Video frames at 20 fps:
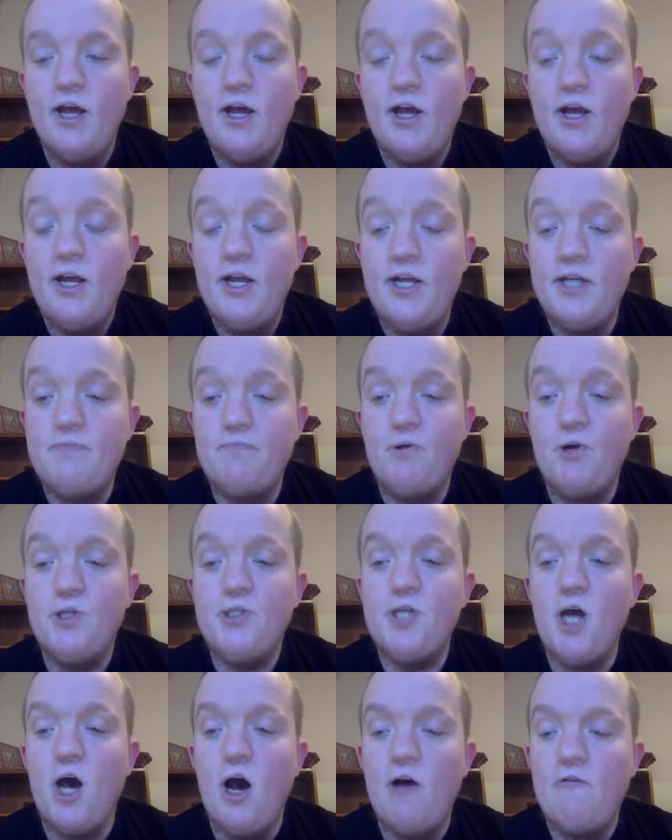He
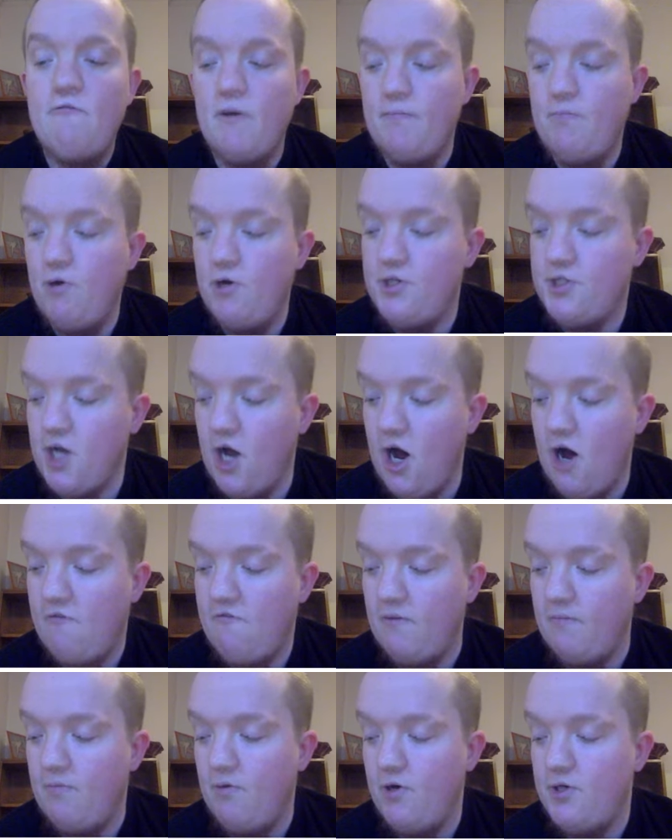puts off and puts off
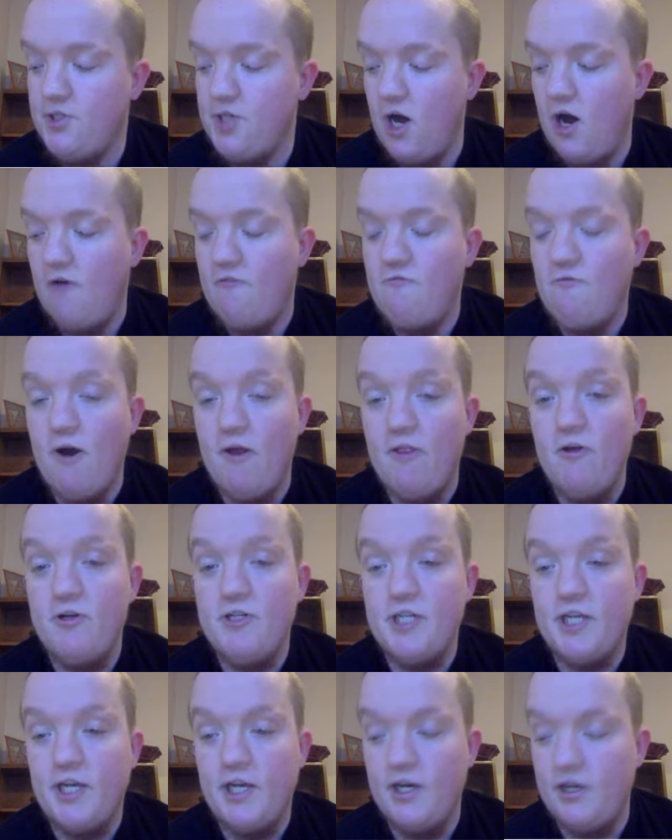and puts off whether
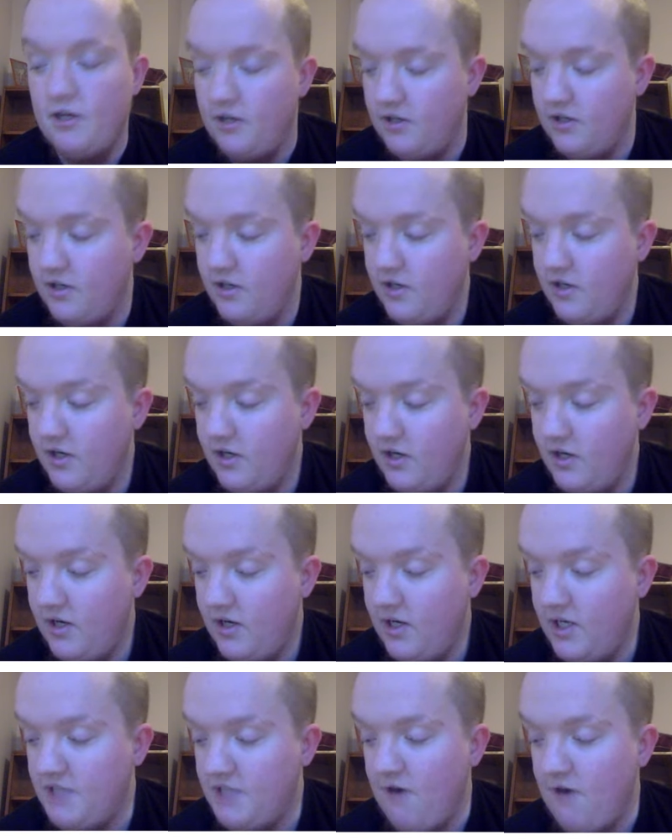to kill
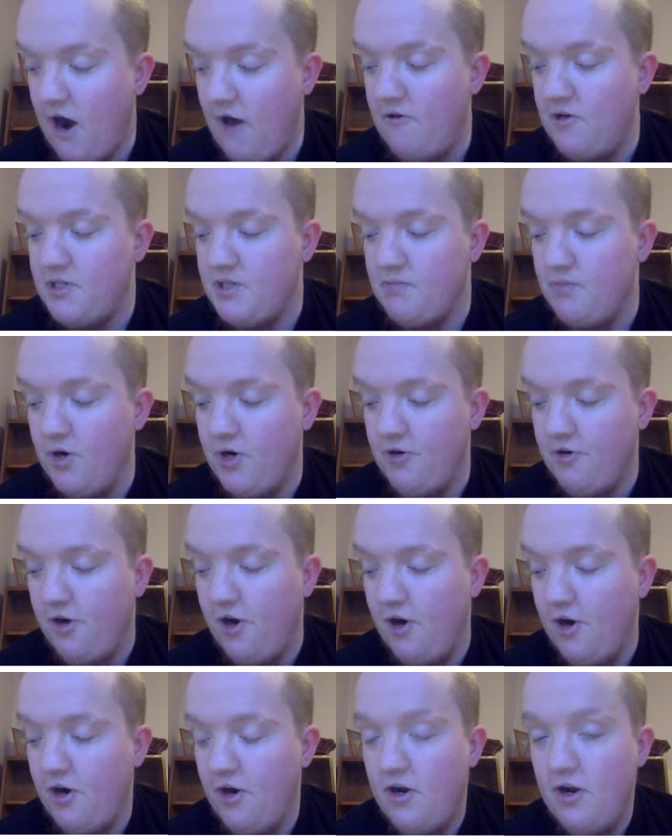his father's
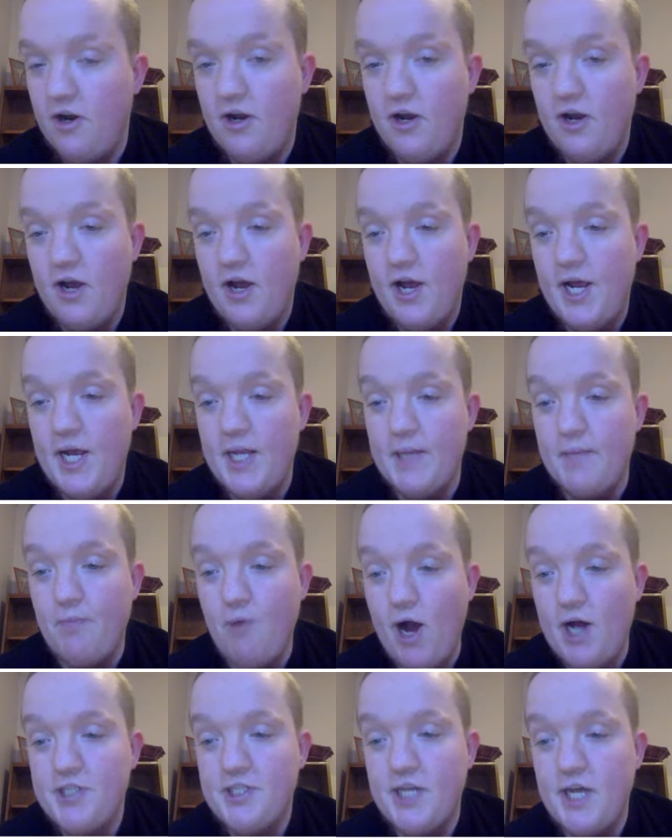murderer. In the
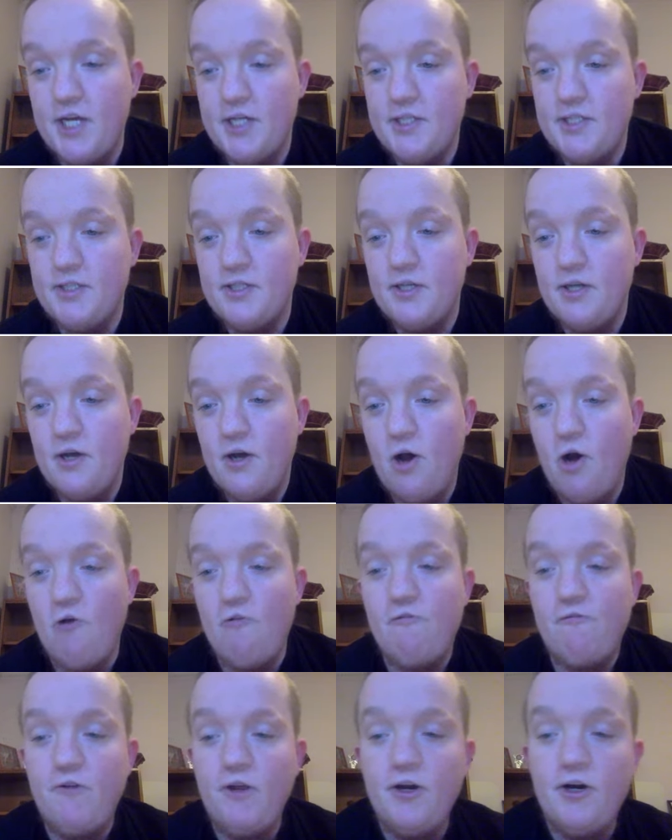process,
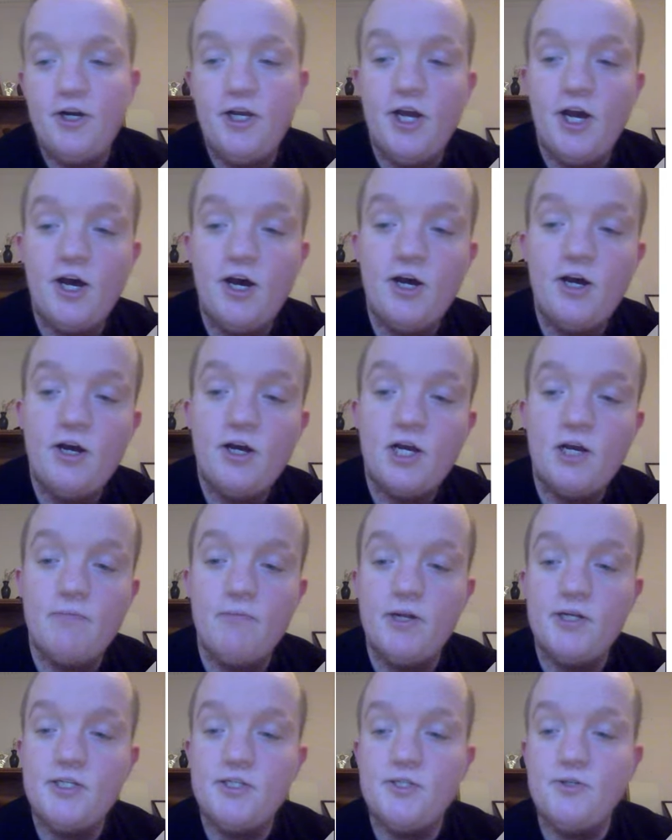Ophelia
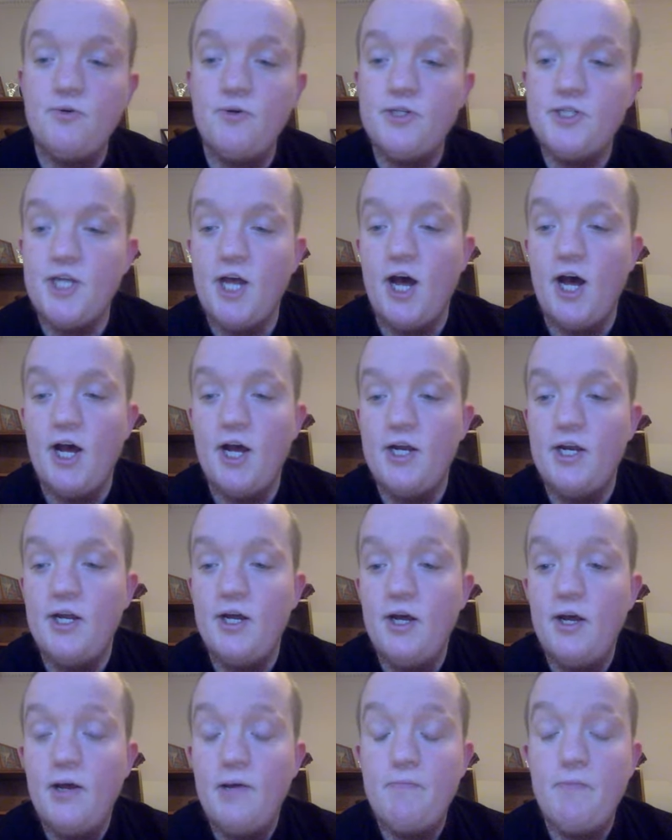commits suicide,
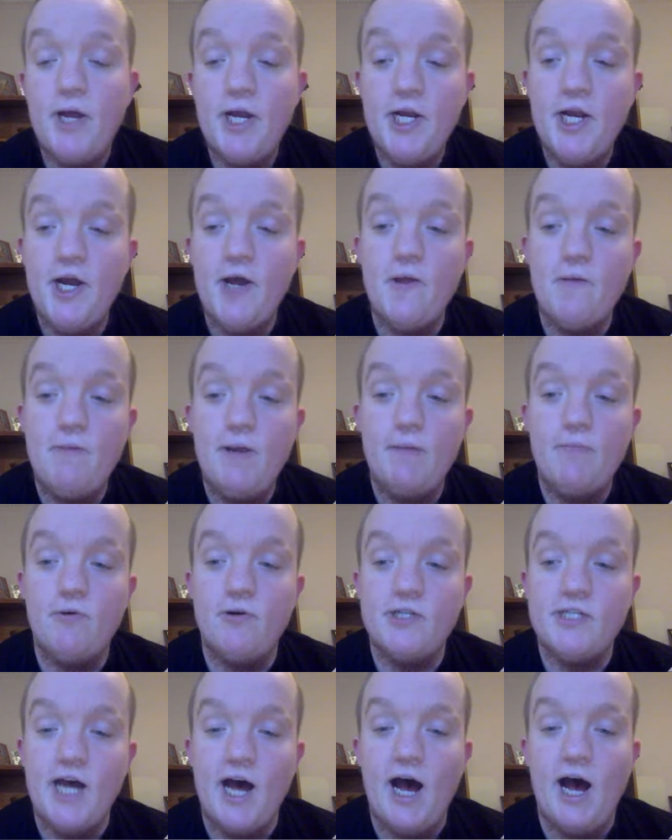many other people
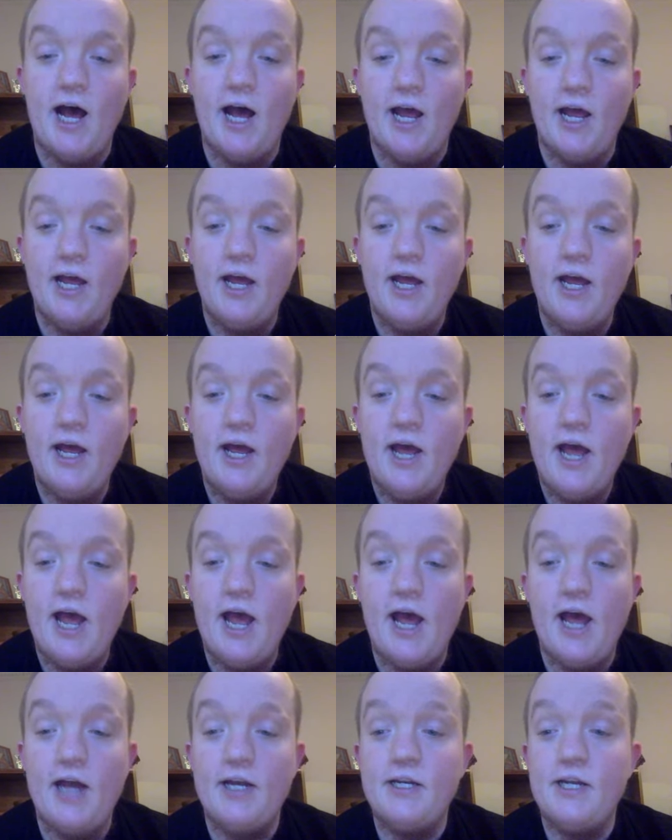die,
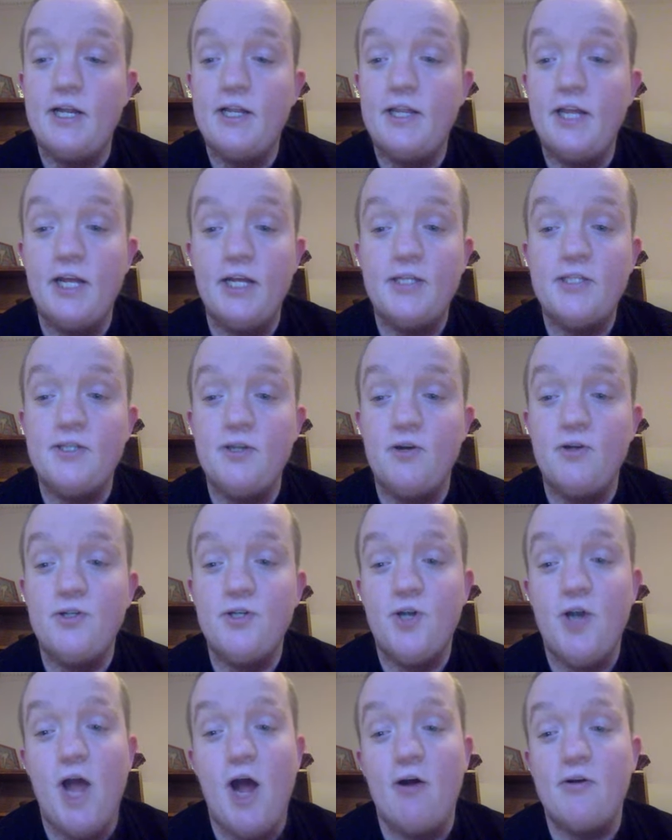and things don't
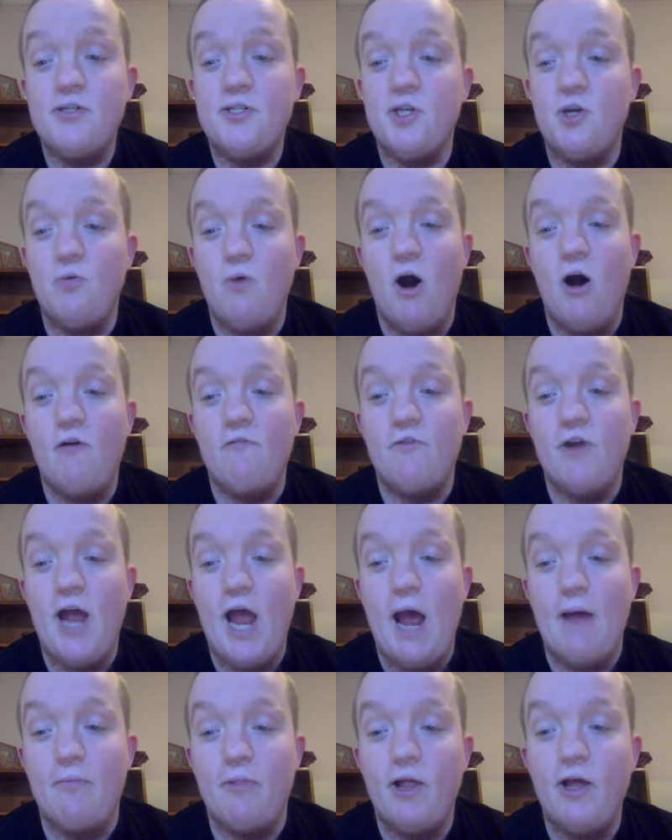turn out so well for
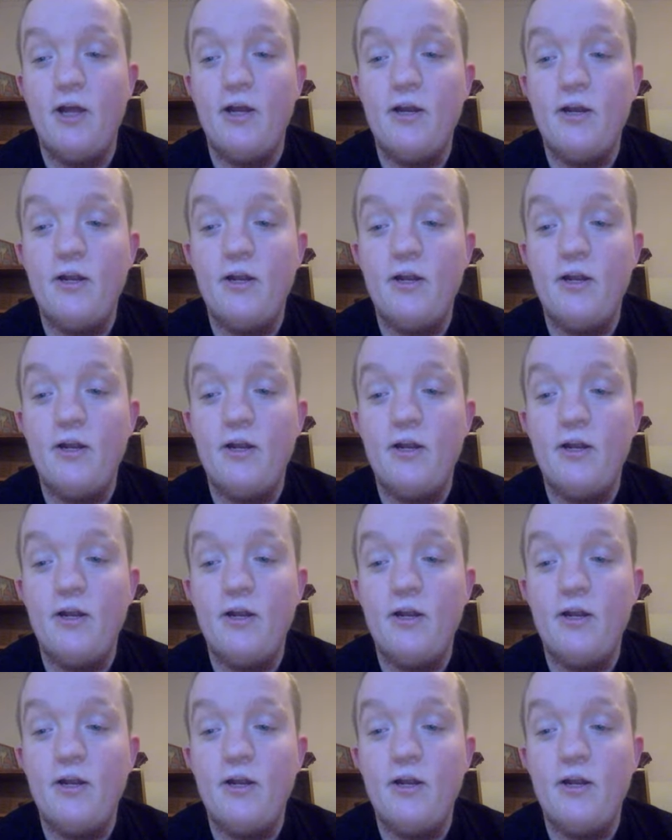Hamlet.